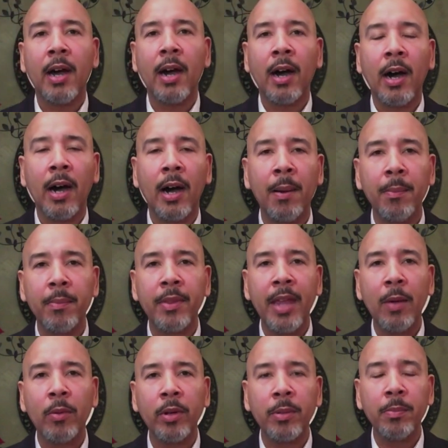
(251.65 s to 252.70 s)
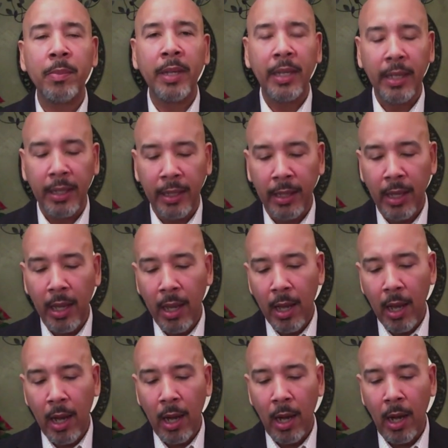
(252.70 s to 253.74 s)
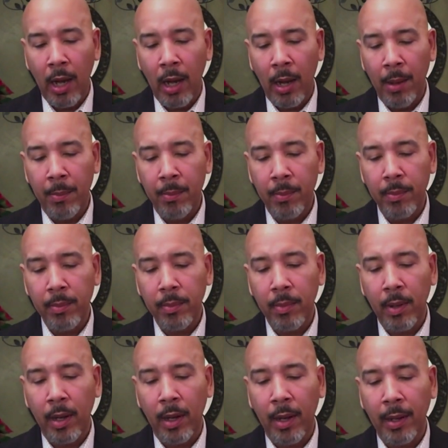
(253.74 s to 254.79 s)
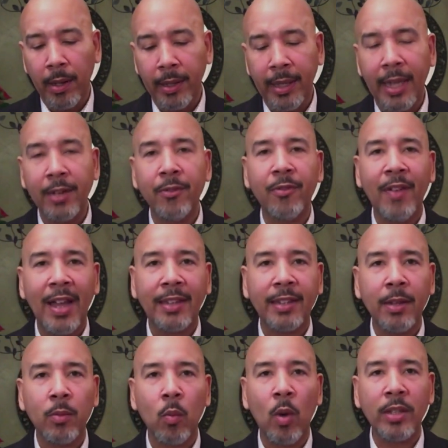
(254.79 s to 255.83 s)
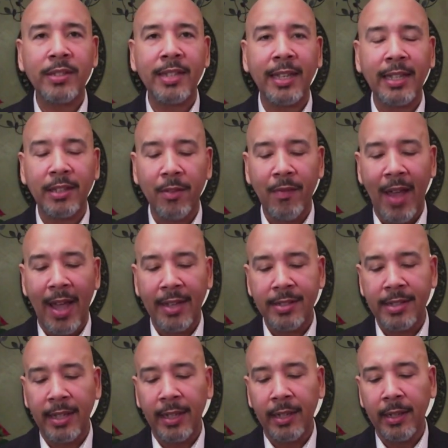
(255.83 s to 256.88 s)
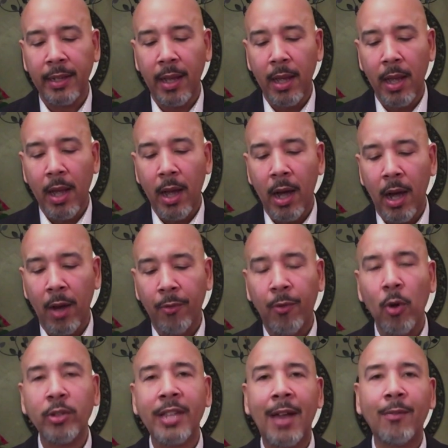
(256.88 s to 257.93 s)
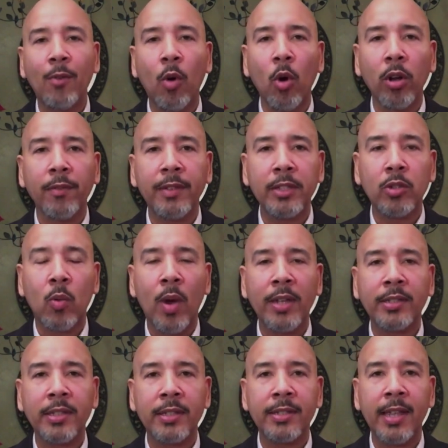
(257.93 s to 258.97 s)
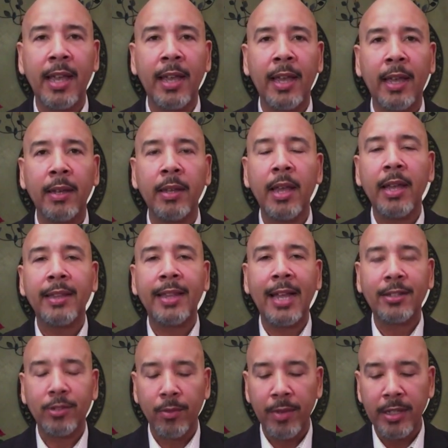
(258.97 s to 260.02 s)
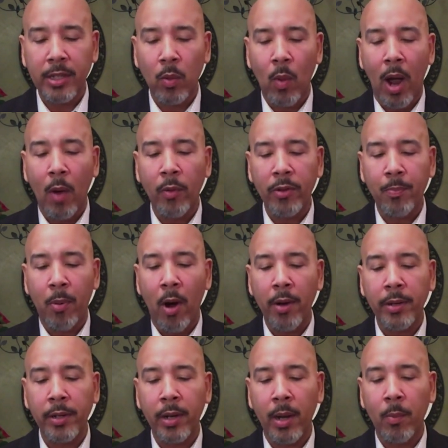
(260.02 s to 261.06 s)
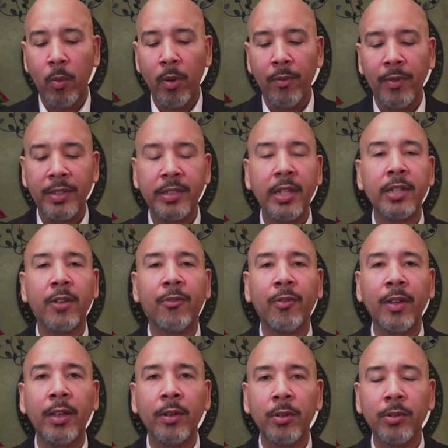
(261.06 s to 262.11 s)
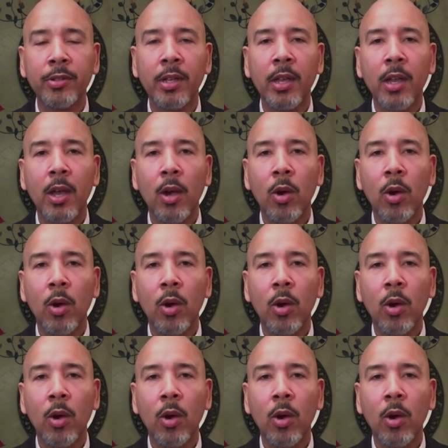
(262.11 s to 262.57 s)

um, they would be um, uh, get infected once they right. get the vaccine. Uh, folks have all of these questions, and that's the reason why we've partnered up with Virginia Fields,